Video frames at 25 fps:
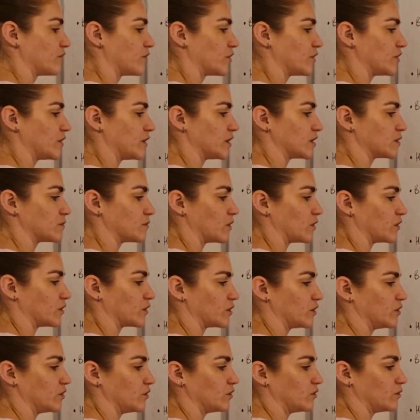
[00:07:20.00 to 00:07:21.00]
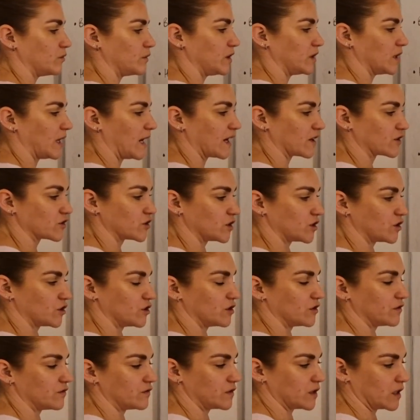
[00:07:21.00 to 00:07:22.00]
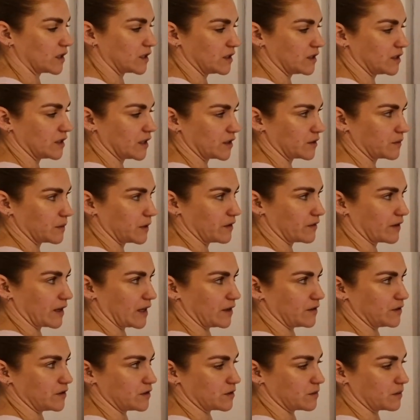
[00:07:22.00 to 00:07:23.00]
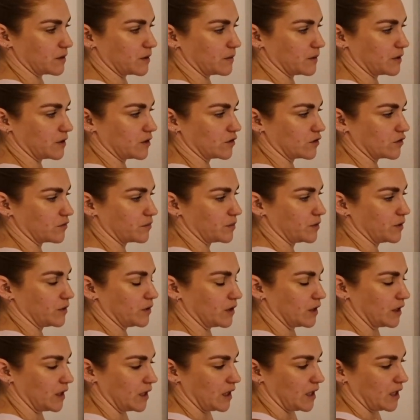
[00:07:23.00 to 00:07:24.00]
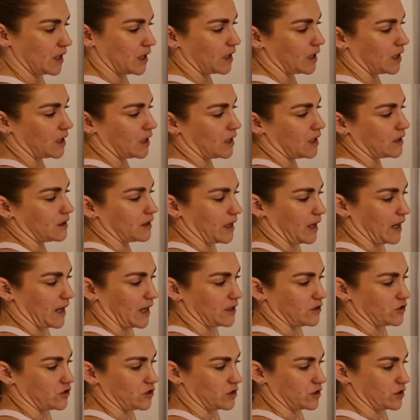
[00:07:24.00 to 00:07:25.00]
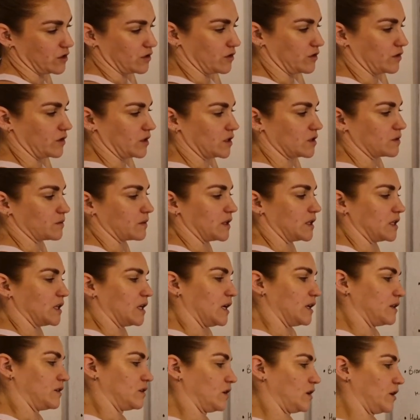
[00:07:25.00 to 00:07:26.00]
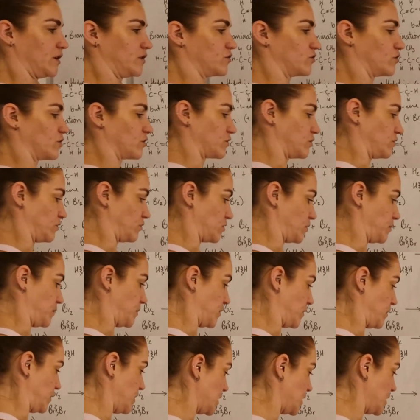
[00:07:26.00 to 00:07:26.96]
For this molecule, we actually could have done it the other way around, where we could have put the hydrogen on this one and the hydroxyl group on